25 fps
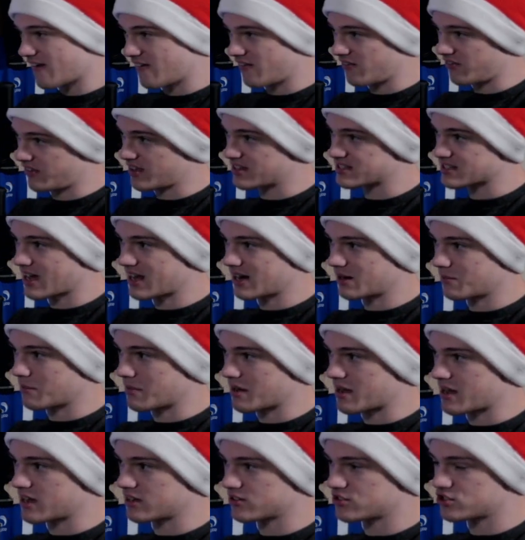This kind of
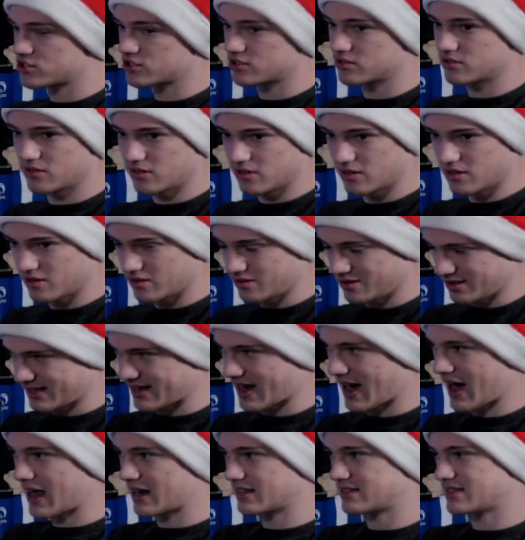match, you
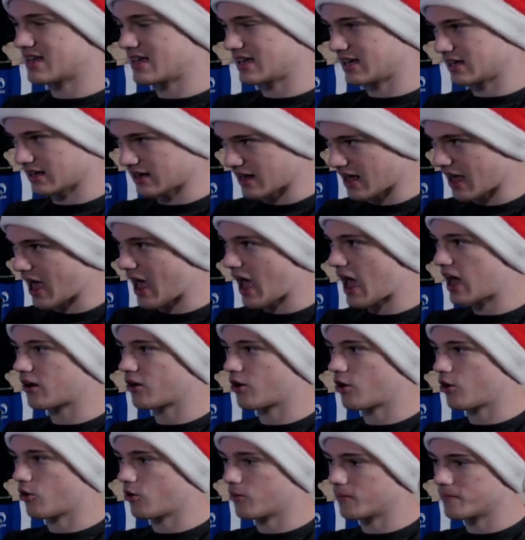got to take it. At
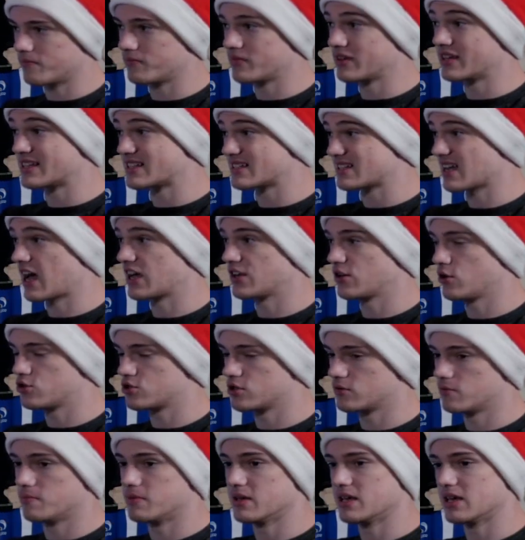home, side you
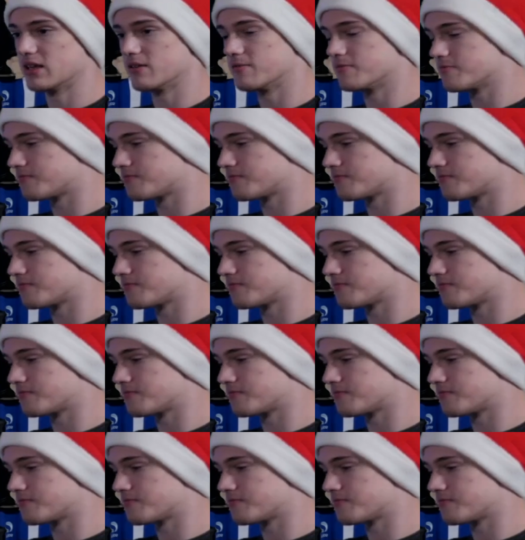should beat.